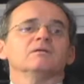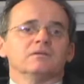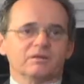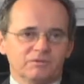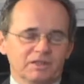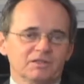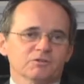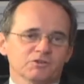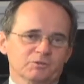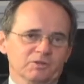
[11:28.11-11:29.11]
the FDA
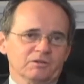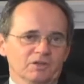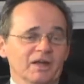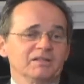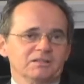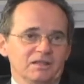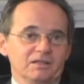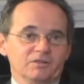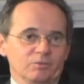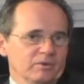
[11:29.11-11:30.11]
tells you within 90
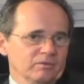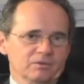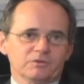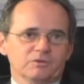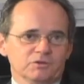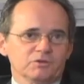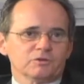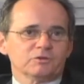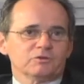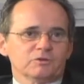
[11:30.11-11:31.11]
days whether
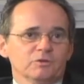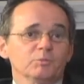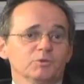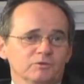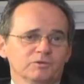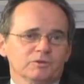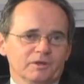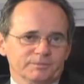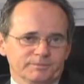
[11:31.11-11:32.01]
you're approved or not.